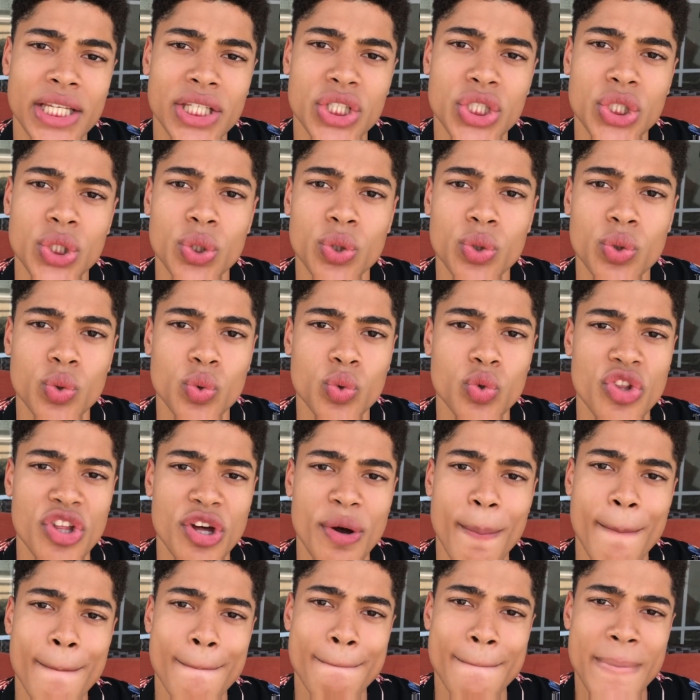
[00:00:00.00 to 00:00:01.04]
into
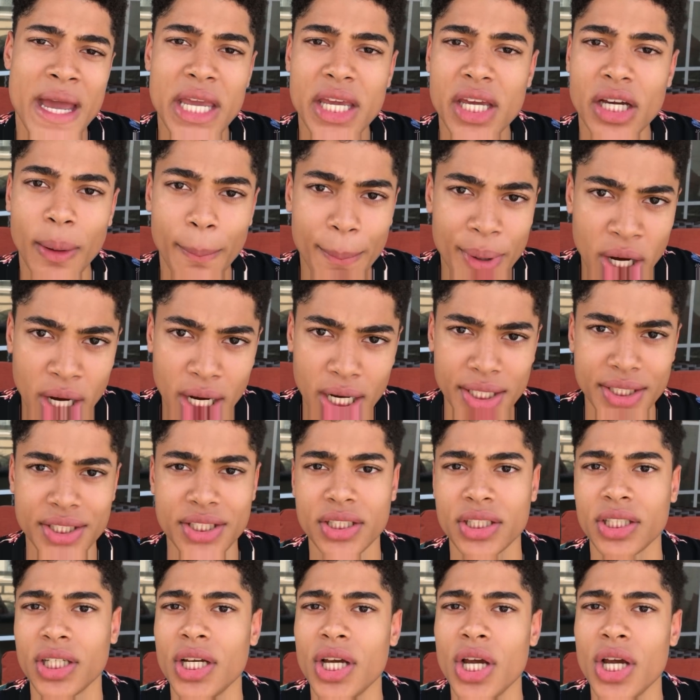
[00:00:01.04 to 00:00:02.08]
the makeup hut